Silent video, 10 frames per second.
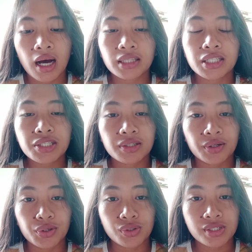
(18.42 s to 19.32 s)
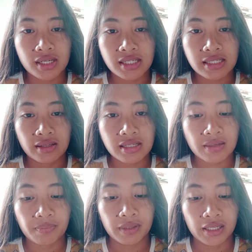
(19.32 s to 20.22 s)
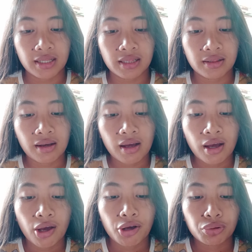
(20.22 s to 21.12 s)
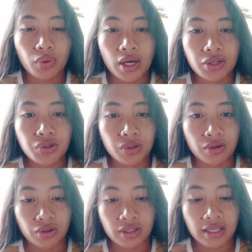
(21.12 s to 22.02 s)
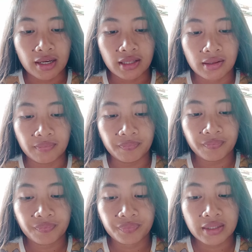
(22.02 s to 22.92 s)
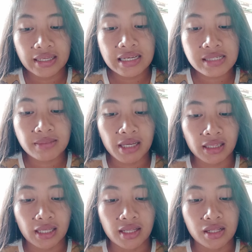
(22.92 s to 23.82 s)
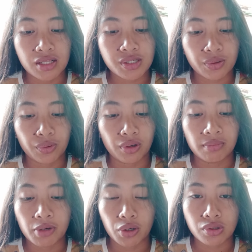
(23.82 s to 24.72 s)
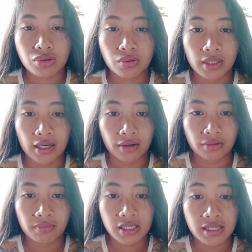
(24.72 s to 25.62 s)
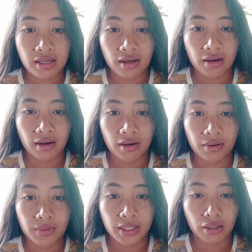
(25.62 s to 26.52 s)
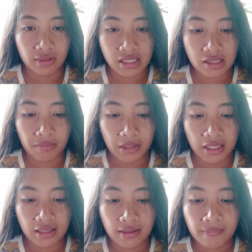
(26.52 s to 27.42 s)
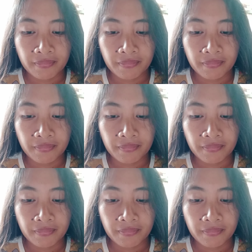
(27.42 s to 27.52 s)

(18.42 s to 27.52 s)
a teacher uses discipline to ensure routine is maintained in school because without discipline